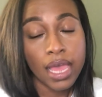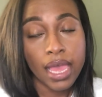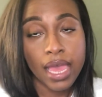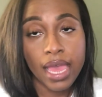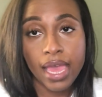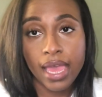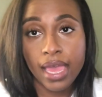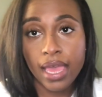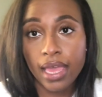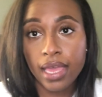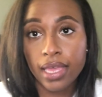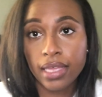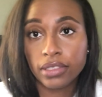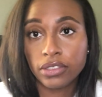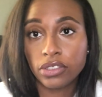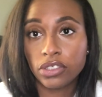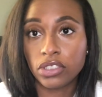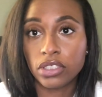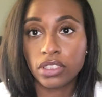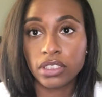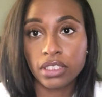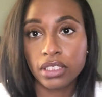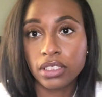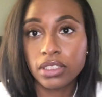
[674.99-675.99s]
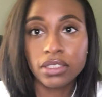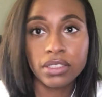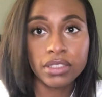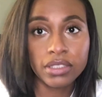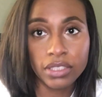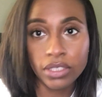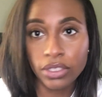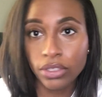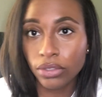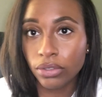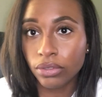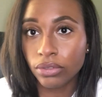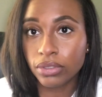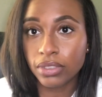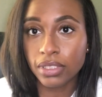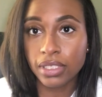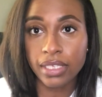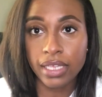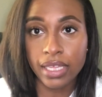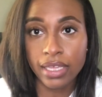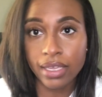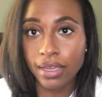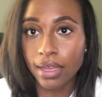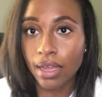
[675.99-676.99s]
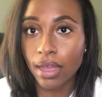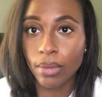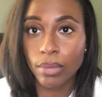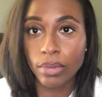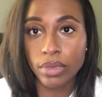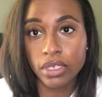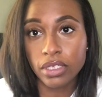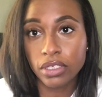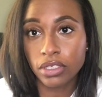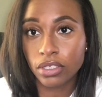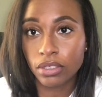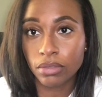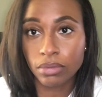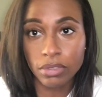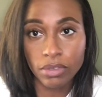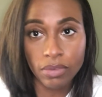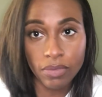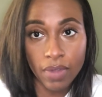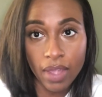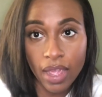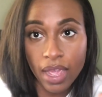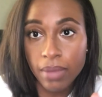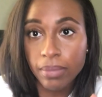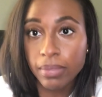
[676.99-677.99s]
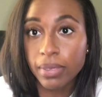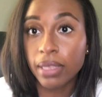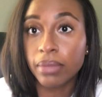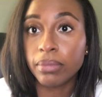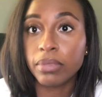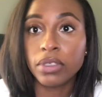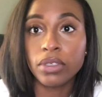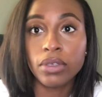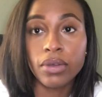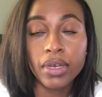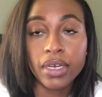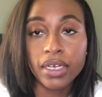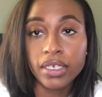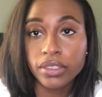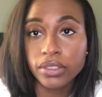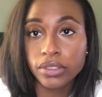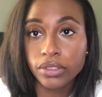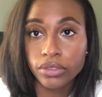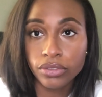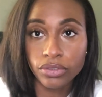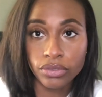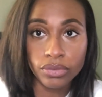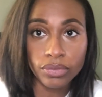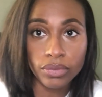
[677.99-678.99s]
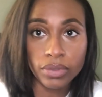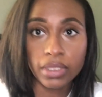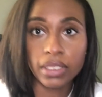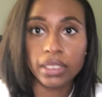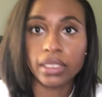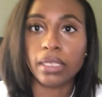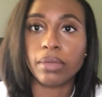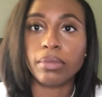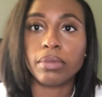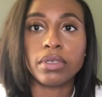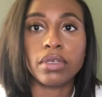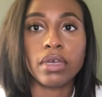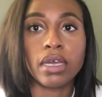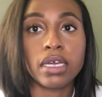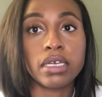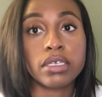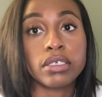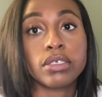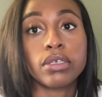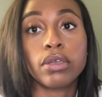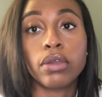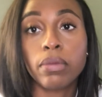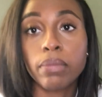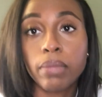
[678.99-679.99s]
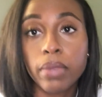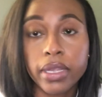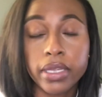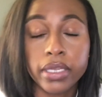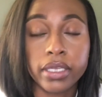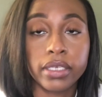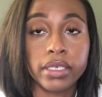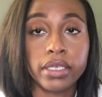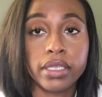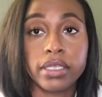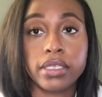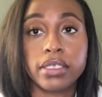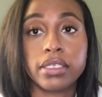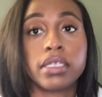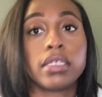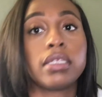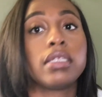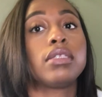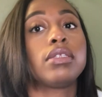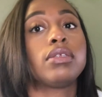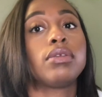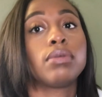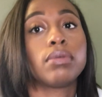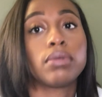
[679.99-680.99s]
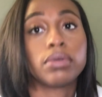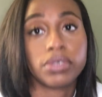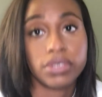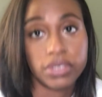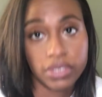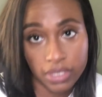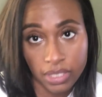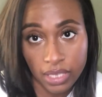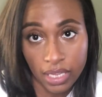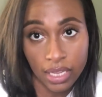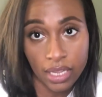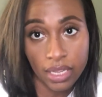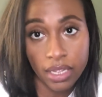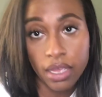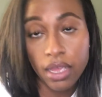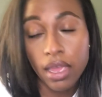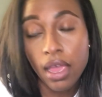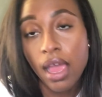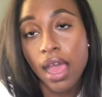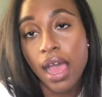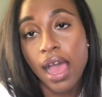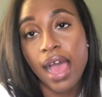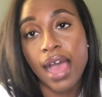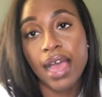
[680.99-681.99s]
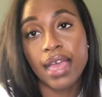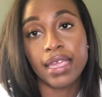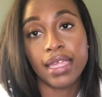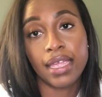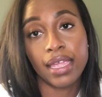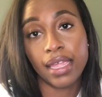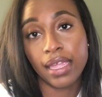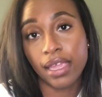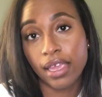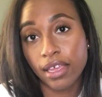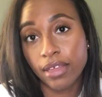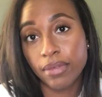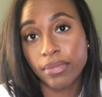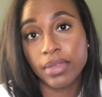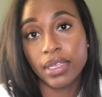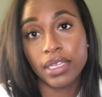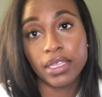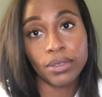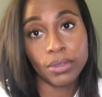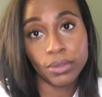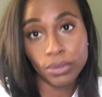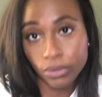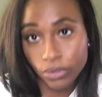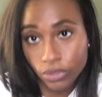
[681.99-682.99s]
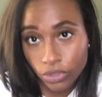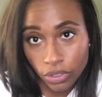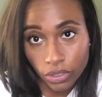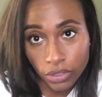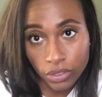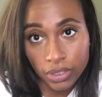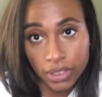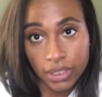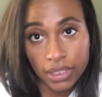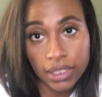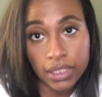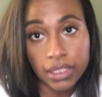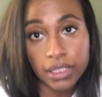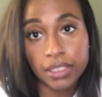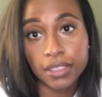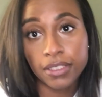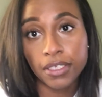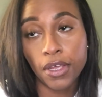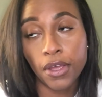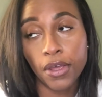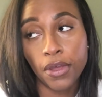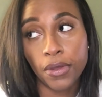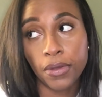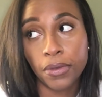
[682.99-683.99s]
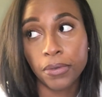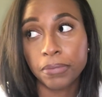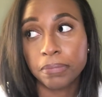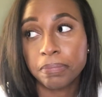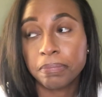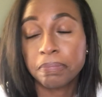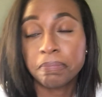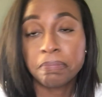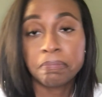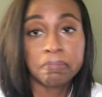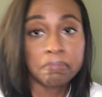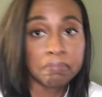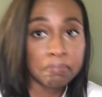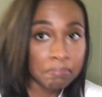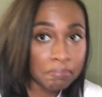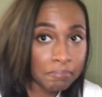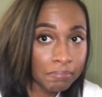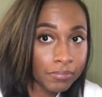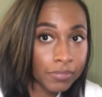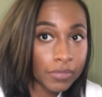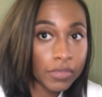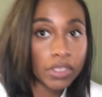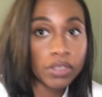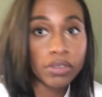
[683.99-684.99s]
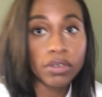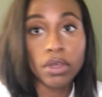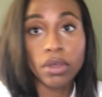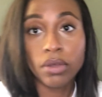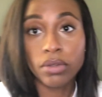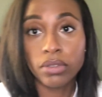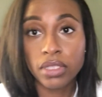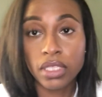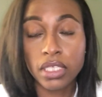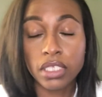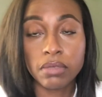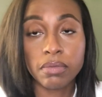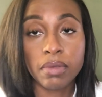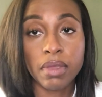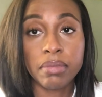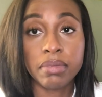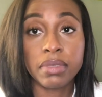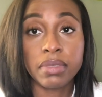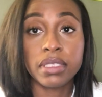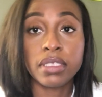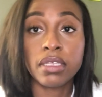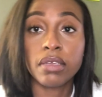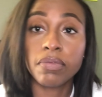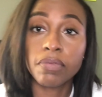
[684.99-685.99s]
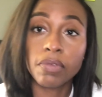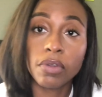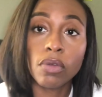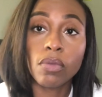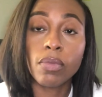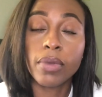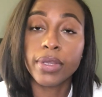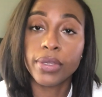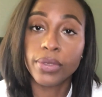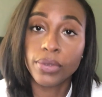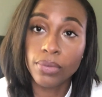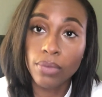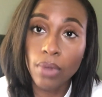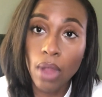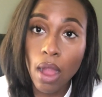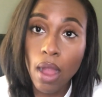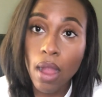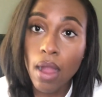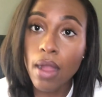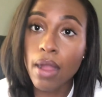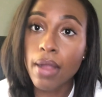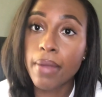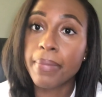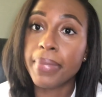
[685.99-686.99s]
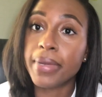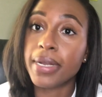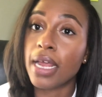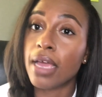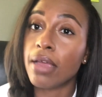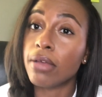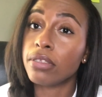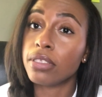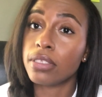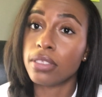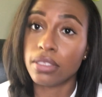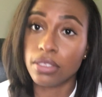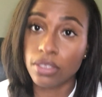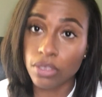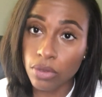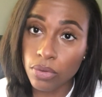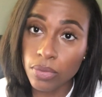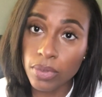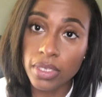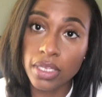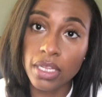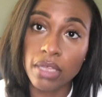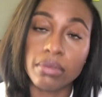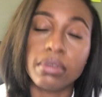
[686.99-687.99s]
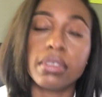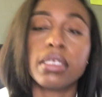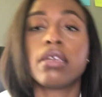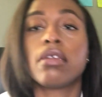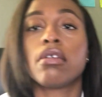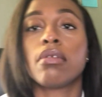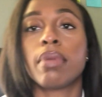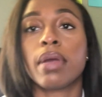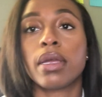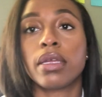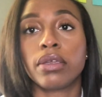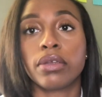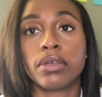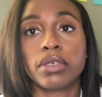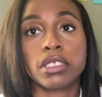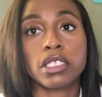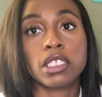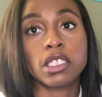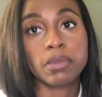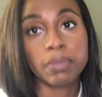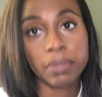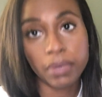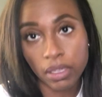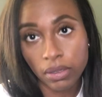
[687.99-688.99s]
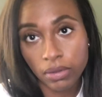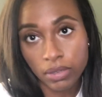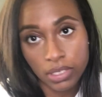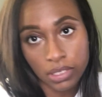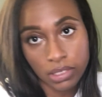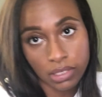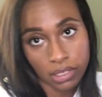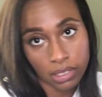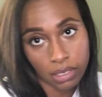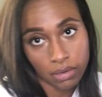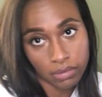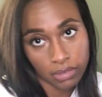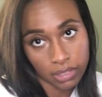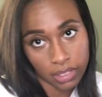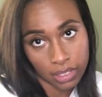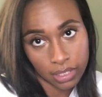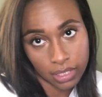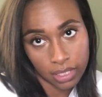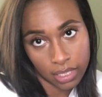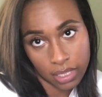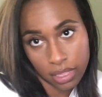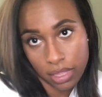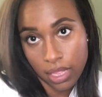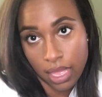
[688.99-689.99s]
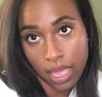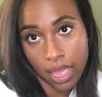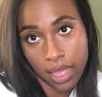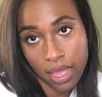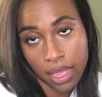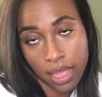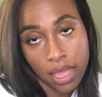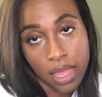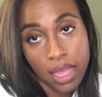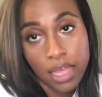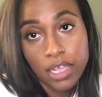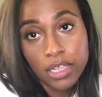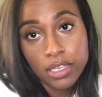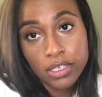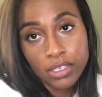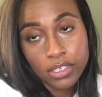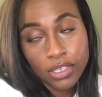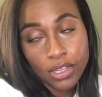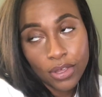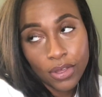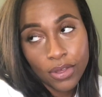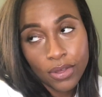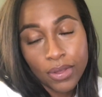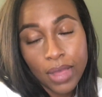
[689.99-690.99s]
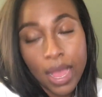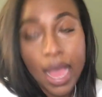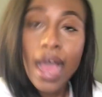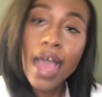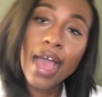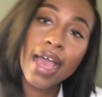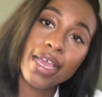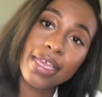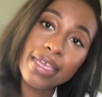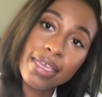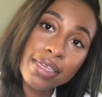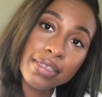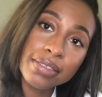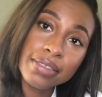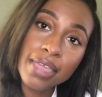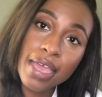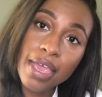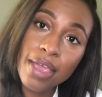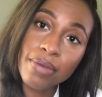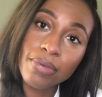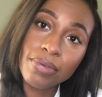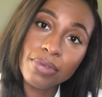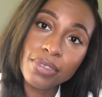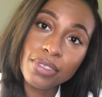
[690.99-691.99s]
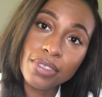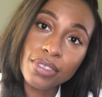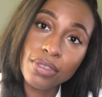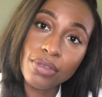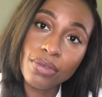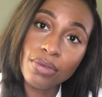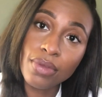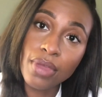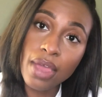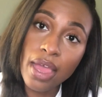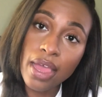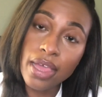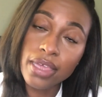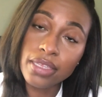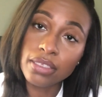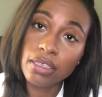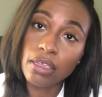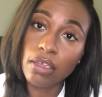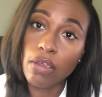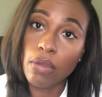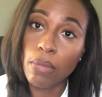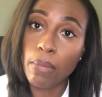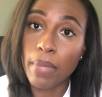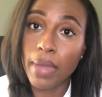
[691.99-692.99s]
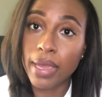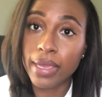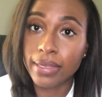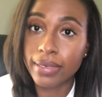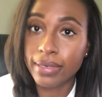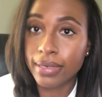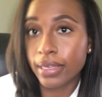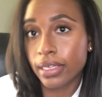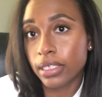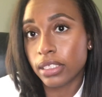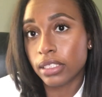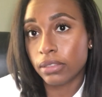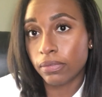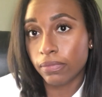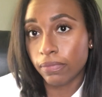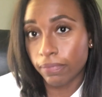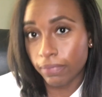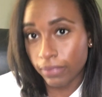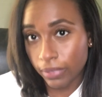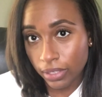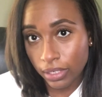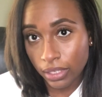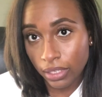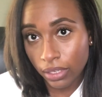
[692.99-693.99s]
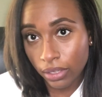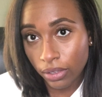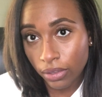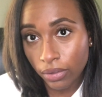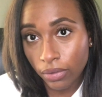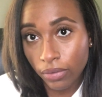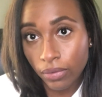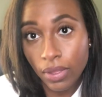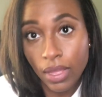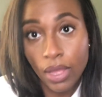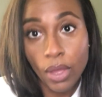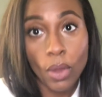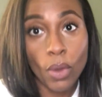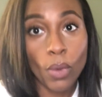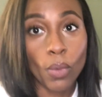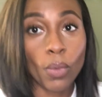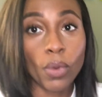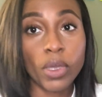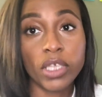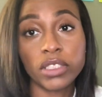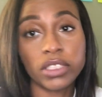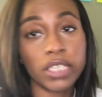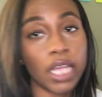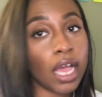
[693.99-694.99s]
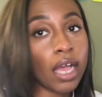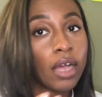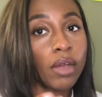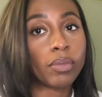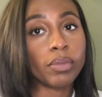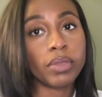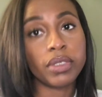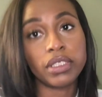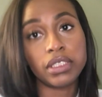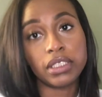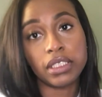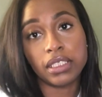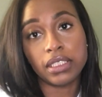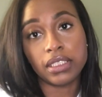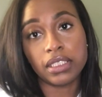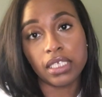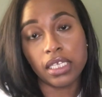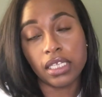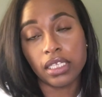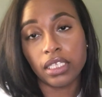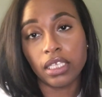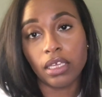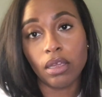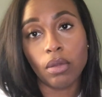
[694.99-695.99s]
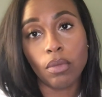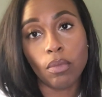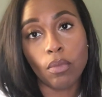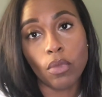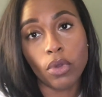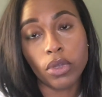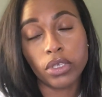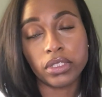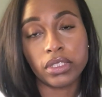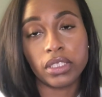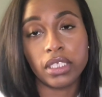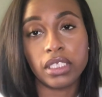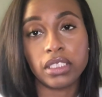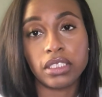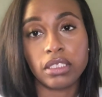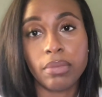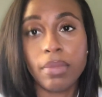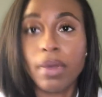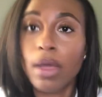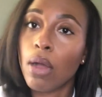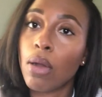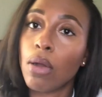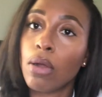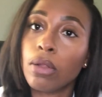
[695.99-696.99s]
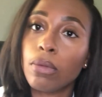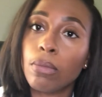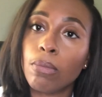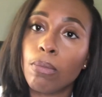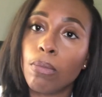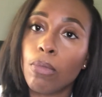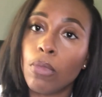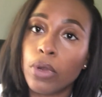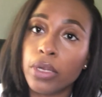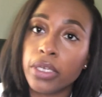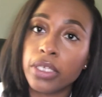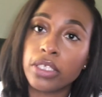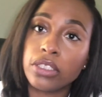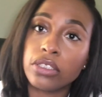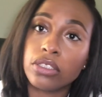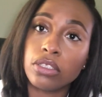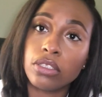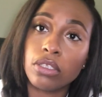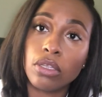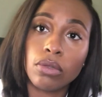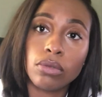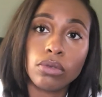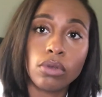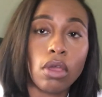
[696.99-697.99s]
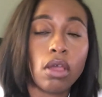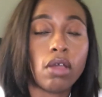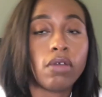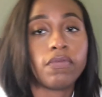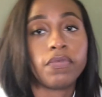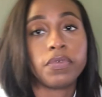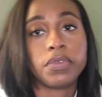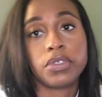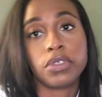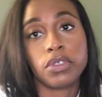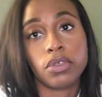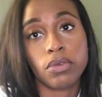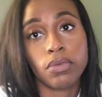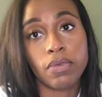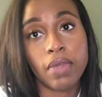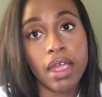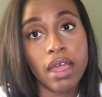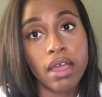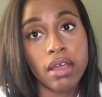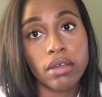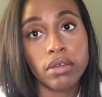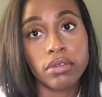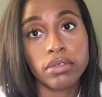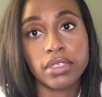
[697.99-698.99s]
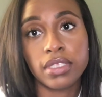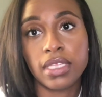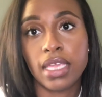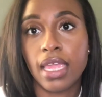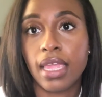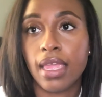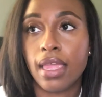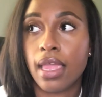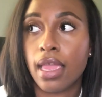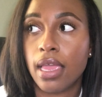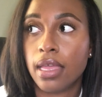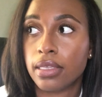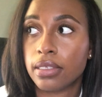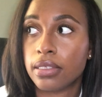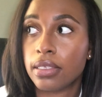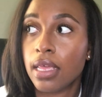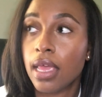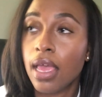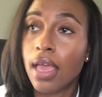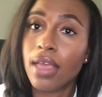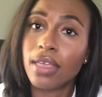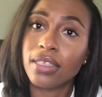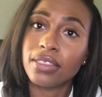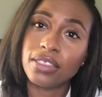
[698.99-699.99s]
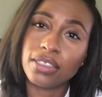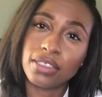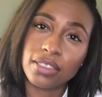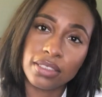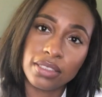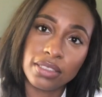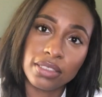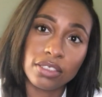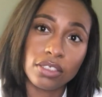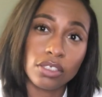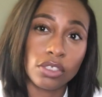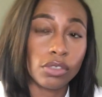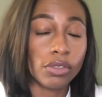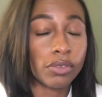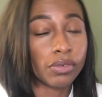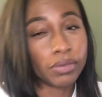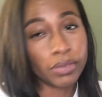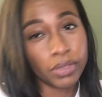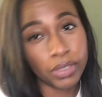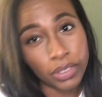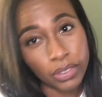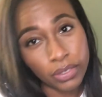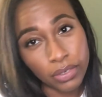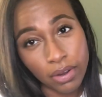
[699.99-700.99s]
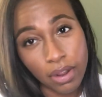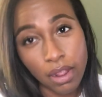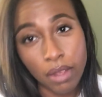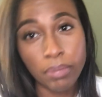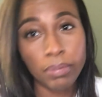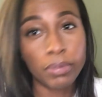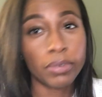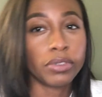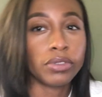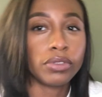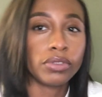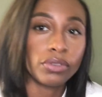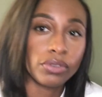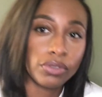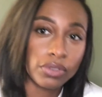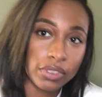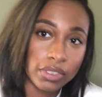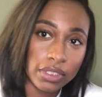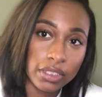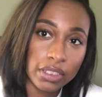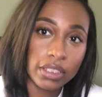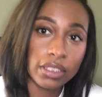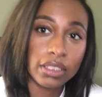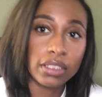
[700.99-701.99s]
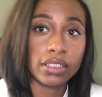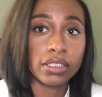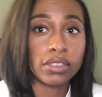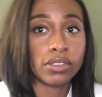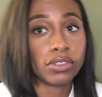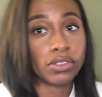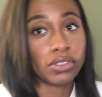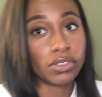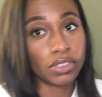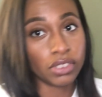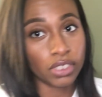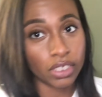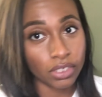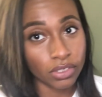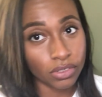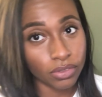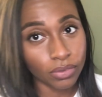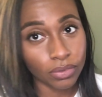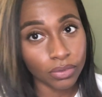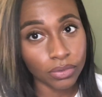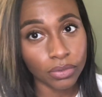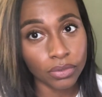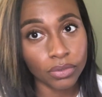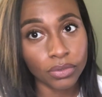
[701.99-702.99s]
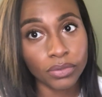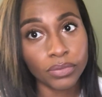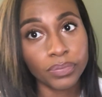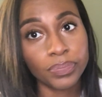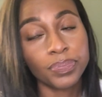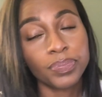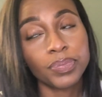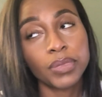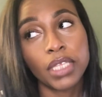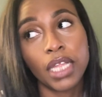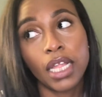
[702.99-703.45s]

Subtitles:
And just continue to like, comment, and subscribe. Let me know how you're doing. Let me know how your market is in your state. I am in New Jersey, so you know, things might be different where you are, but I still would love to hear about your experience and everything like that. So I guess I will see you guys in my next video, which I'll be detailing more things about mortgage loan officer routes and just career opportunities in general.